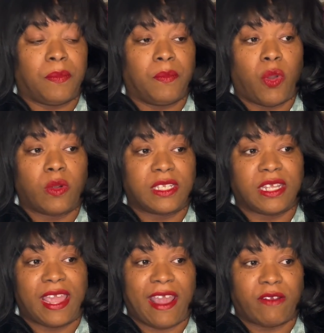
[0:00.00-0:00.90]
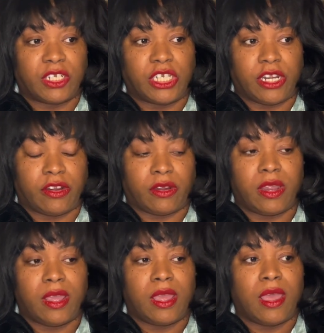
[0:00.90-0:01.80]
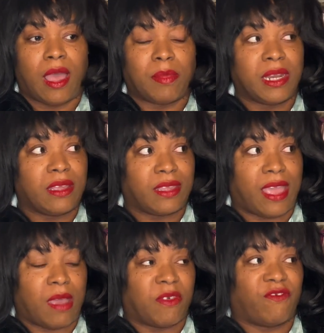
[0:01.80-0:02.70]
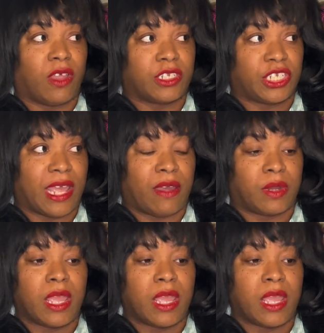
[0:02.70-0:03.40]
horse and carriage here. I'm going to get the camouflage down.